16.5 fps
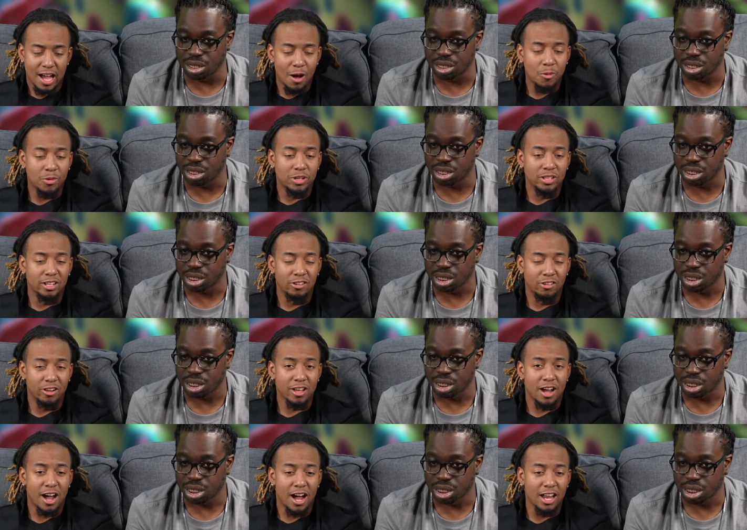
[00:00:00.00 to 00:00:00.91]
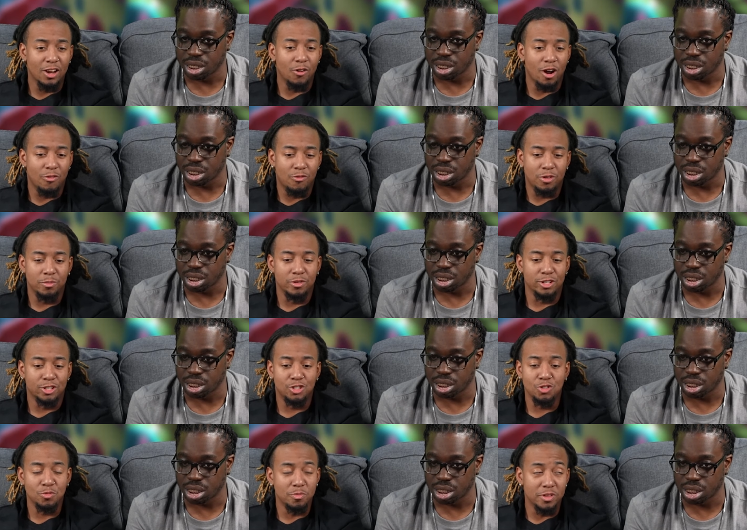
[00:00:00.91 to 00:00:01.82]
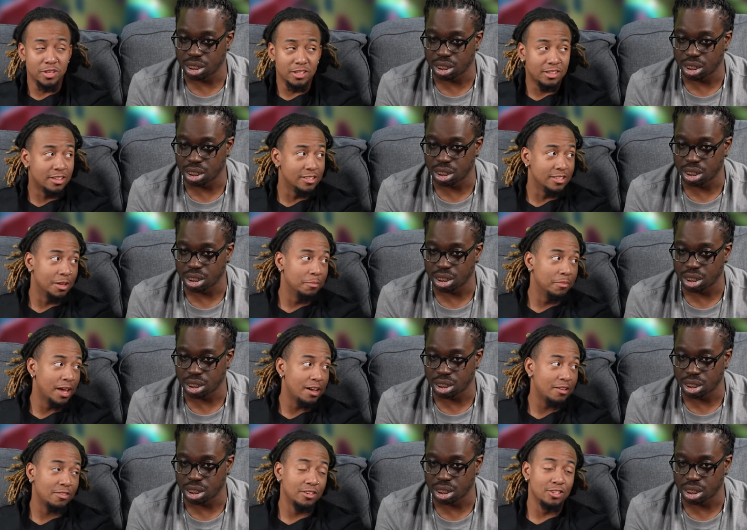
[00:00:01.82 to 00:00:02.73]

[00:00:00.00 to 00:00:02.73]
Speaker 1: I would literally holler out for them to shoot me because I'm not